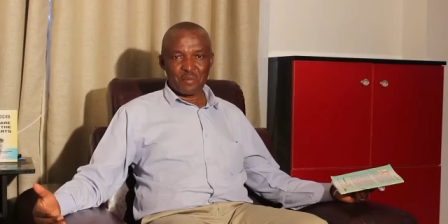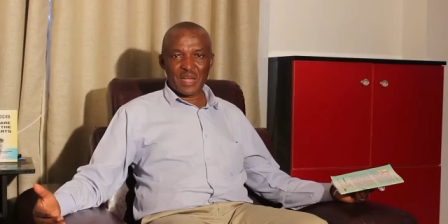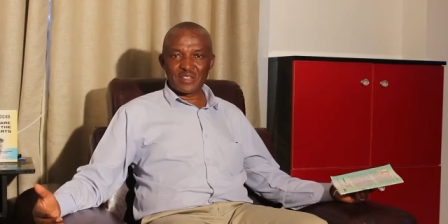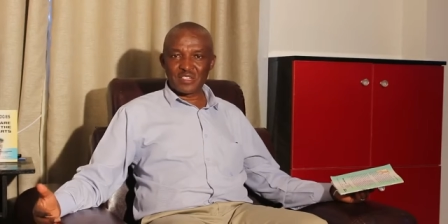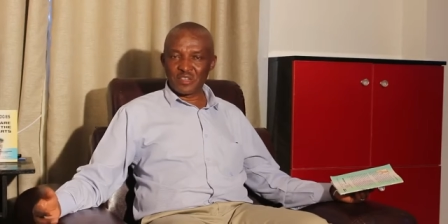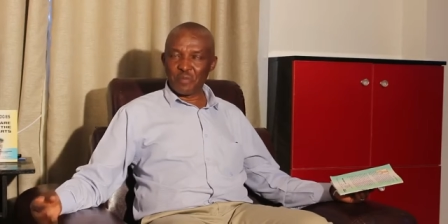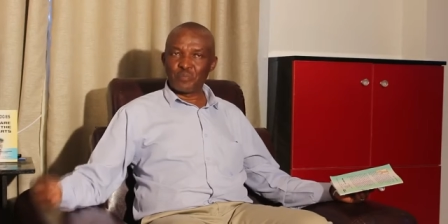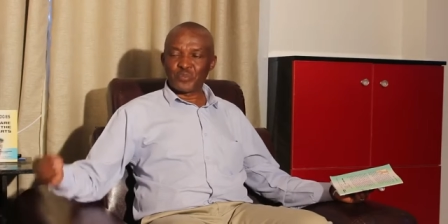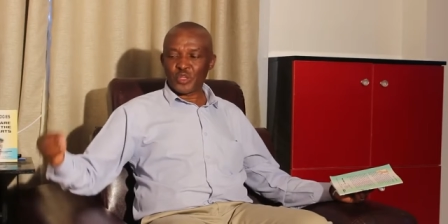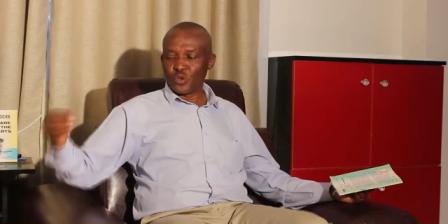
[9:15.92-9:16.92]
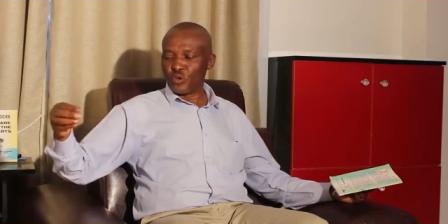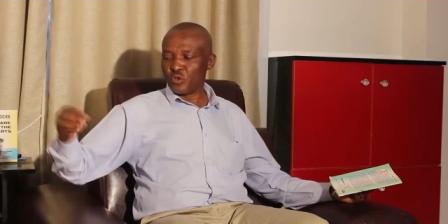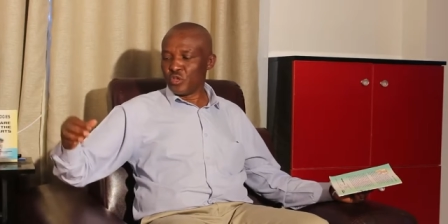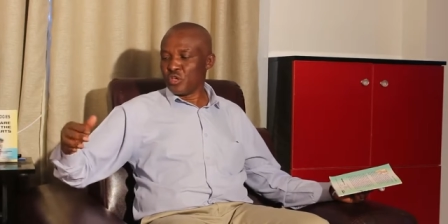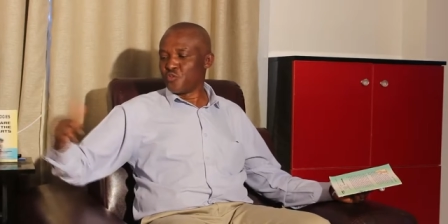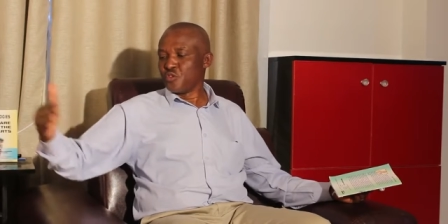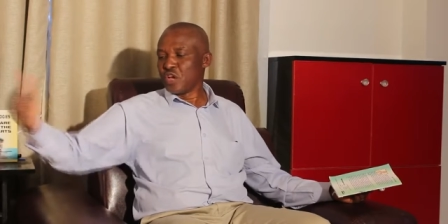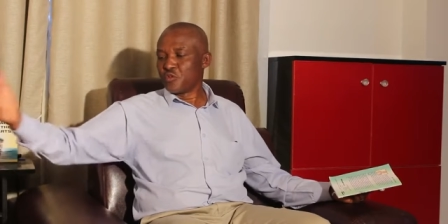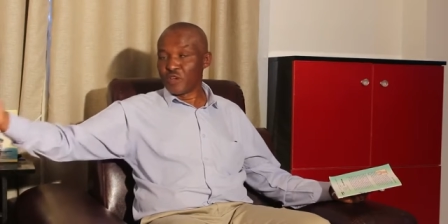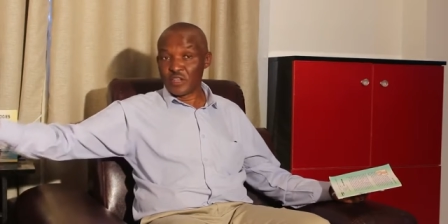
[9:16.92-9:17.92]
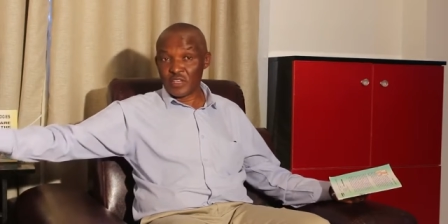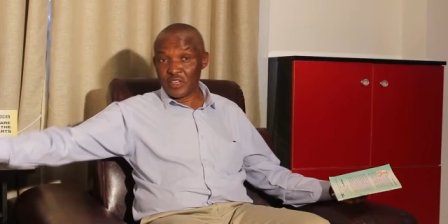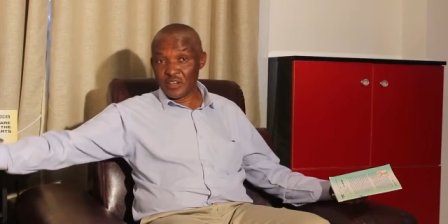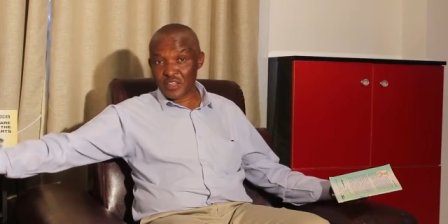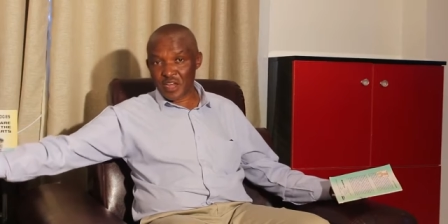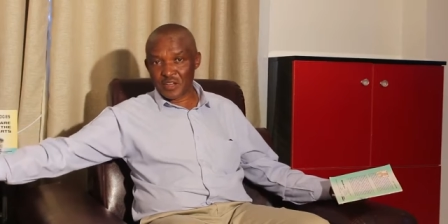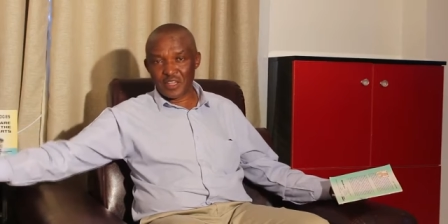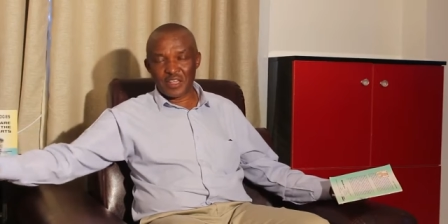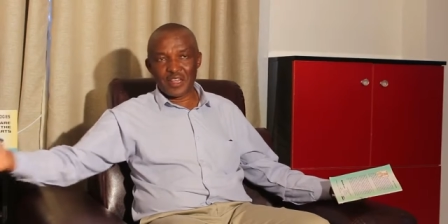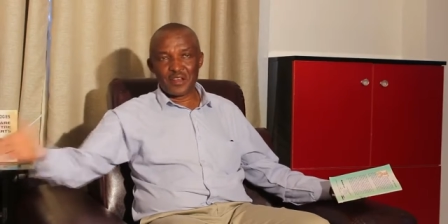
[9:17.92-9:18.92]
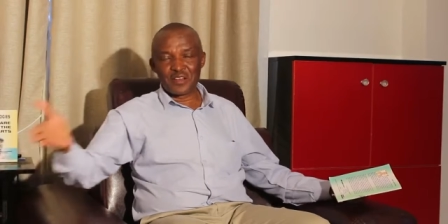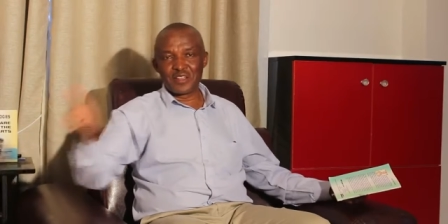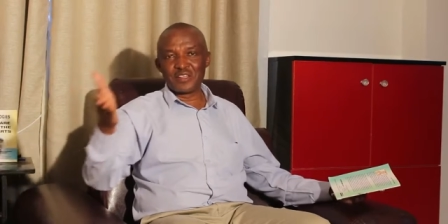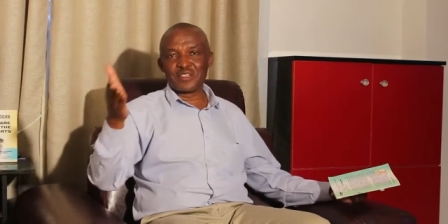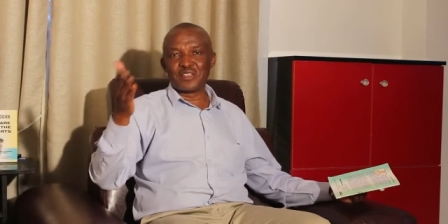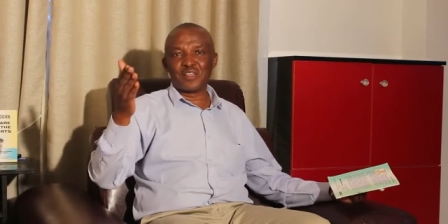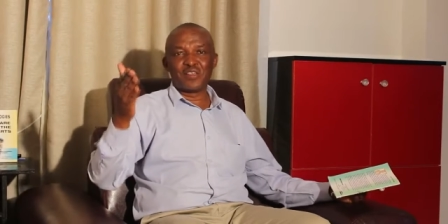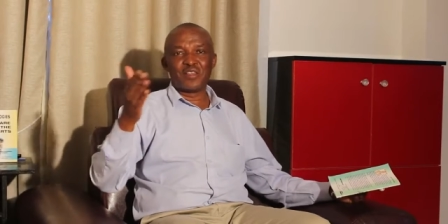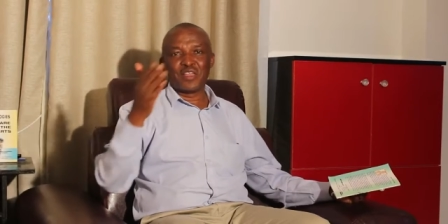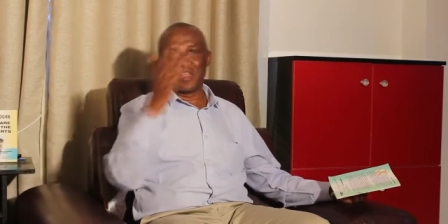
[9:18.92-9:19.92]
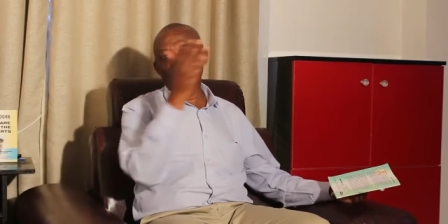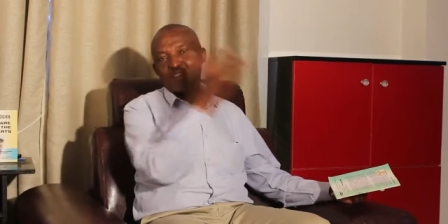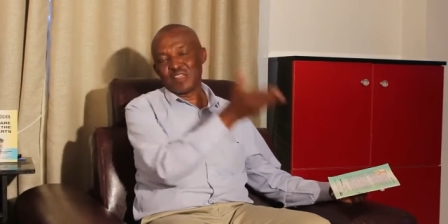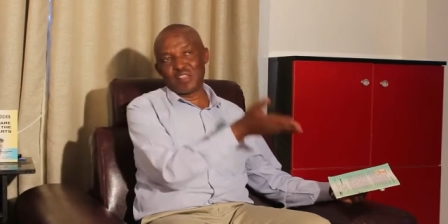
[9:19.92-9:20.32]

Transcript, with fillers: but you, if you have an Indian and, uh, and